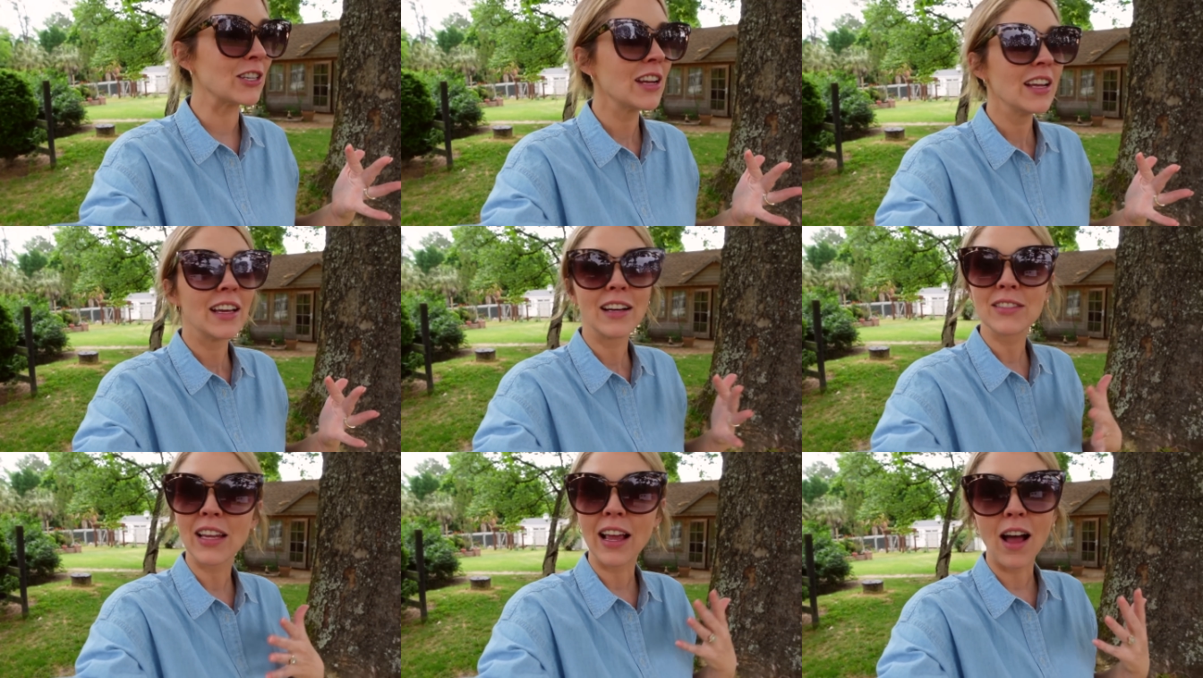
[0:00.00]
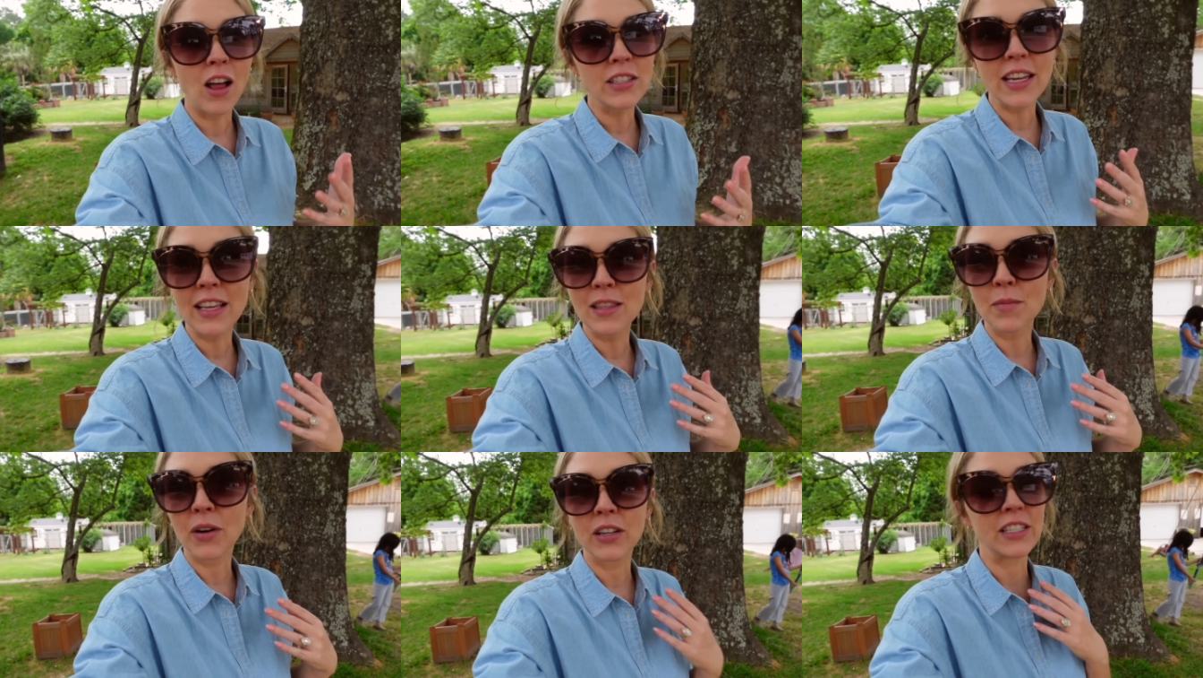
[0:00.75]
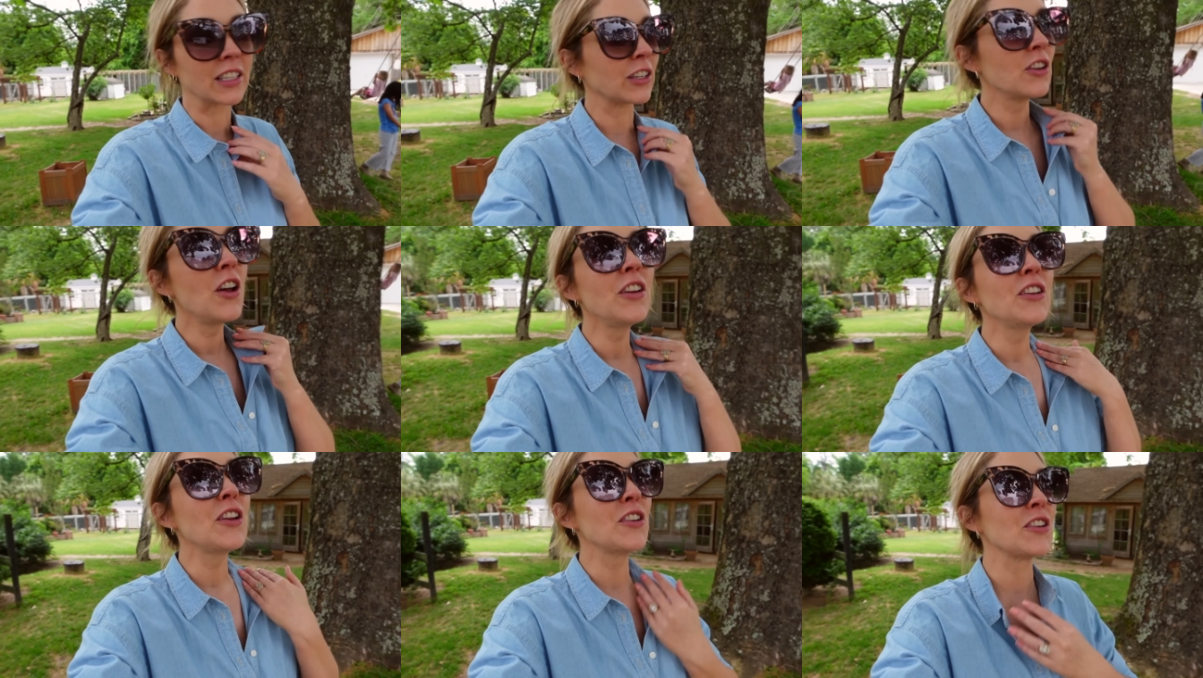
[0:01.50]
And I was like, I'll take the bird. He's like, no, no,
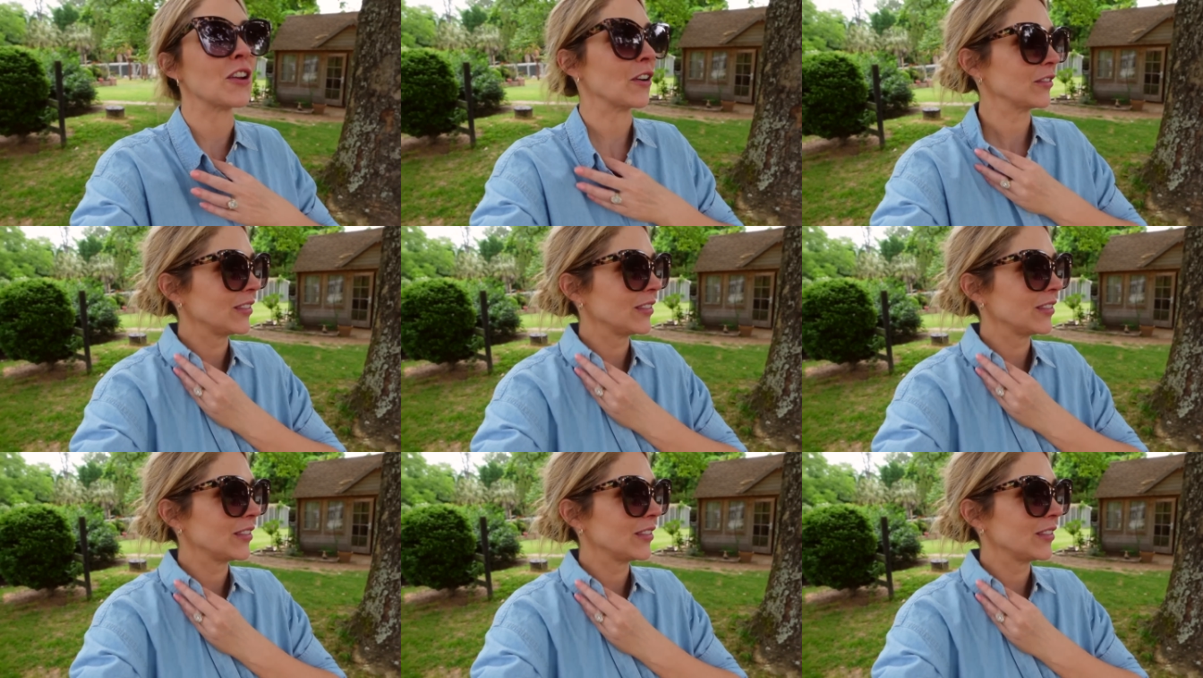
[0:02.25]
no, no, no.